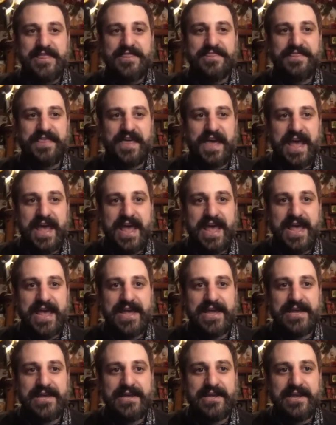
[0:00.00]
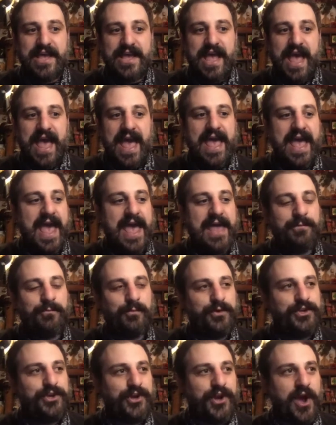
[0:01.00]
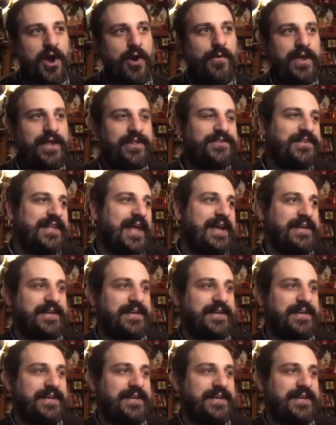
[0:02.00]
it's like